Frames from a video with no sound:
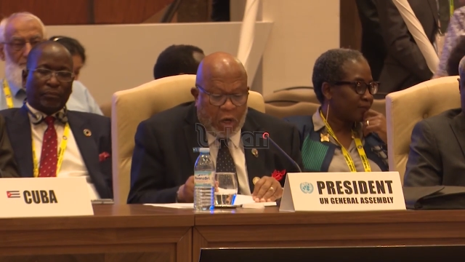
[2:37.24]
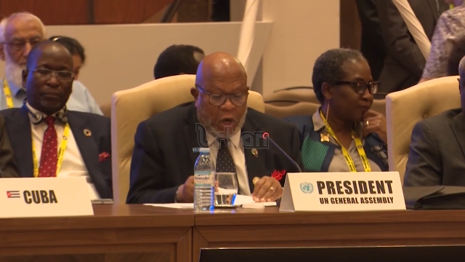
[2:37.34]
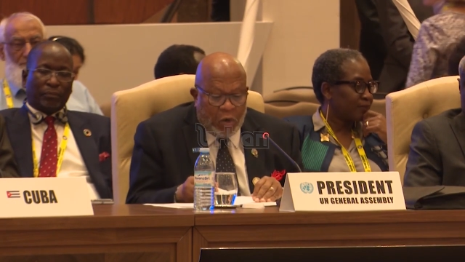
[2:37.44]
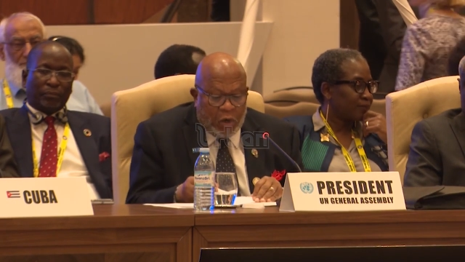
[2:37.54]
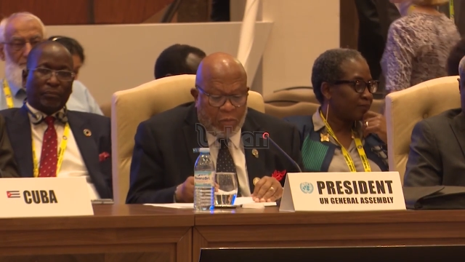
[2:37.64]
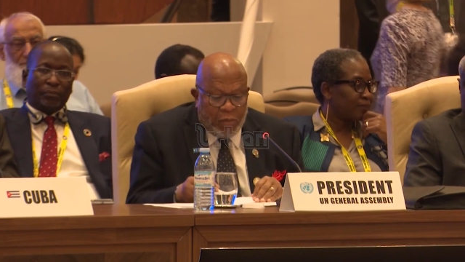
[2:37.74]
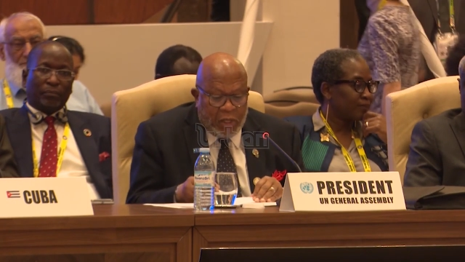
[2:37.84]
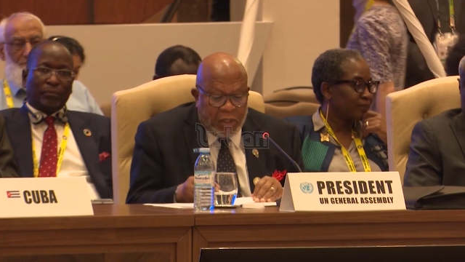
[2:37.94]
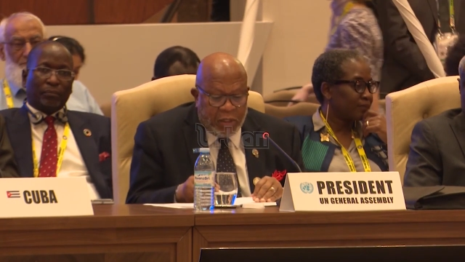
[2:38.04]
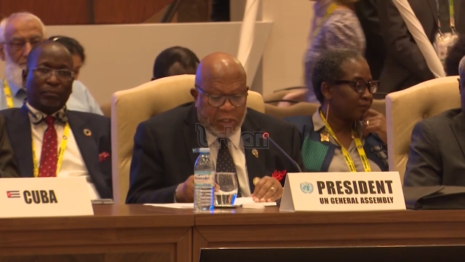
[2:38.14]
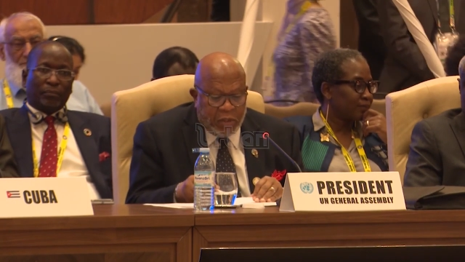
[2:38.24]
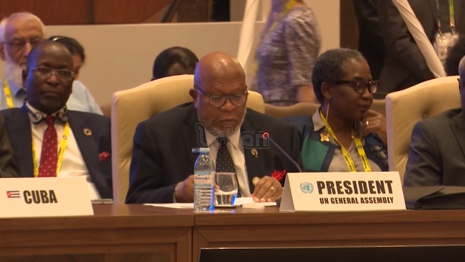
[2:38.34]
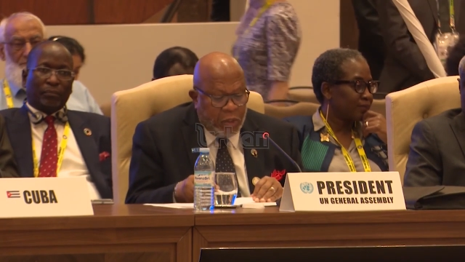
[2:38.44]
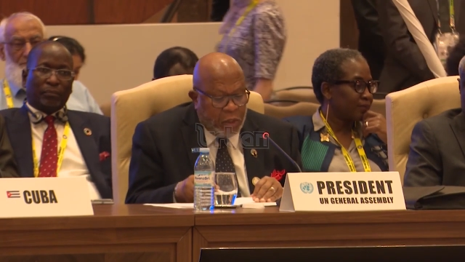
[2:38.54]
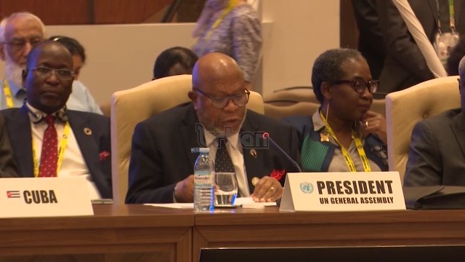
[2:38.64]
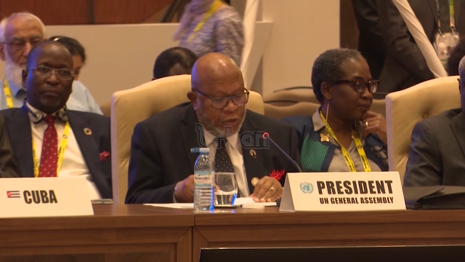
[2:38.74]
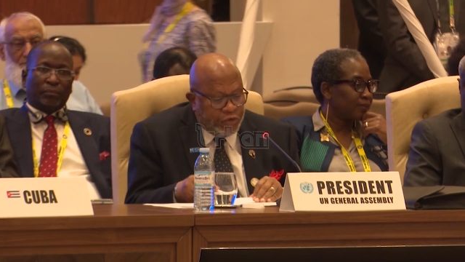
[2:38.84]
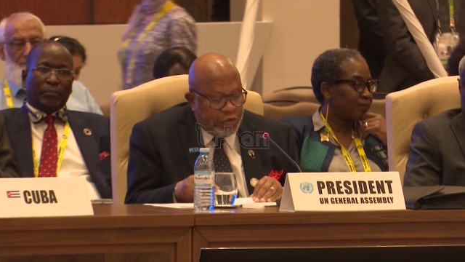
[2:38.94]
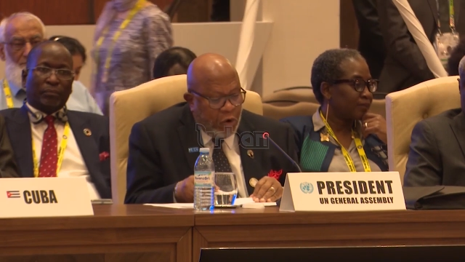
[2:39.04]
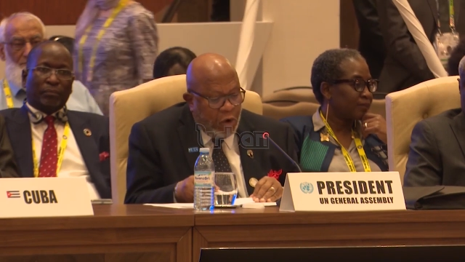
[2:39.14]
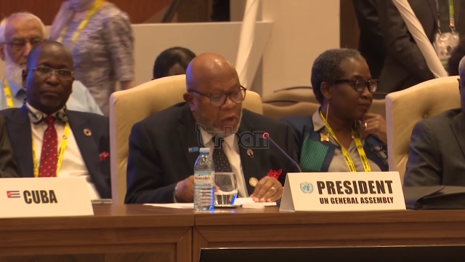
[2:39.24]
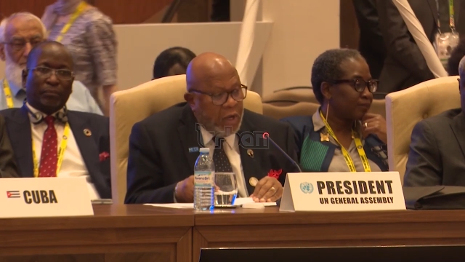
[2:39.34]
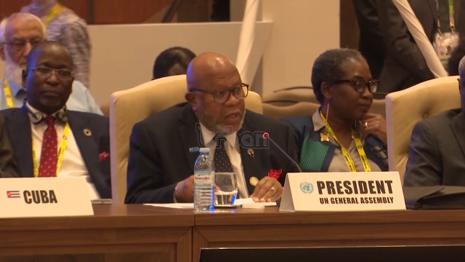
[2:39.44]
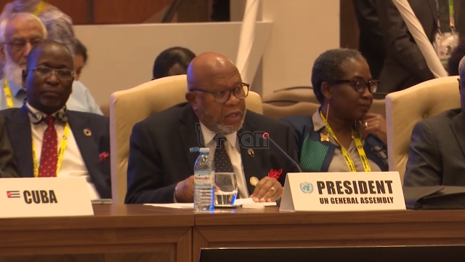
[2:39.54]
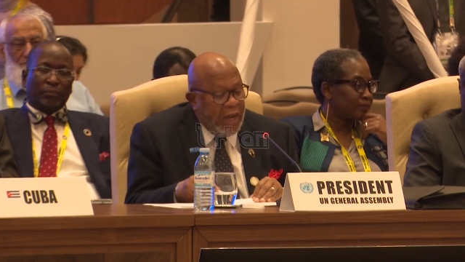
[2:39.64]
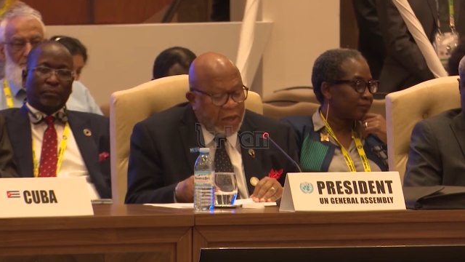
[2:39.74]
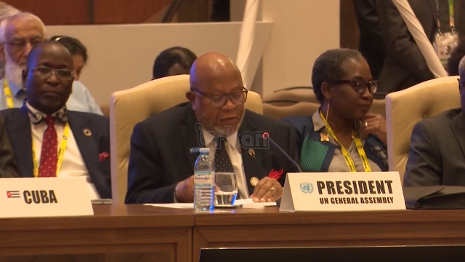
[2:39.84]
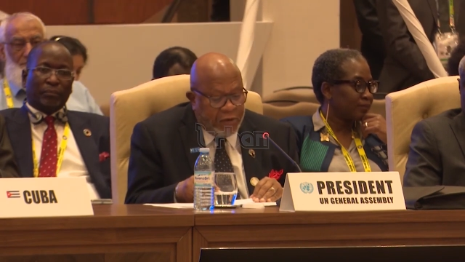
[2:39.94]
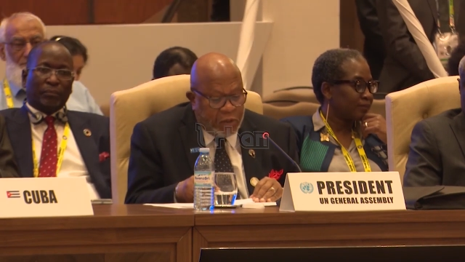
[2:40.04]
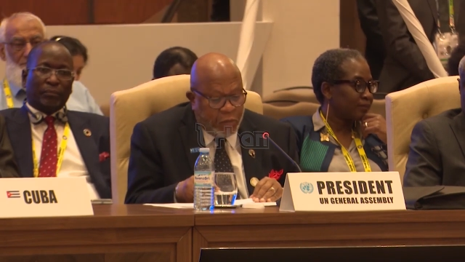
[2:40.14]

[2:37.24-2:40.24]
Speaker 1: our ability to build strong and diverse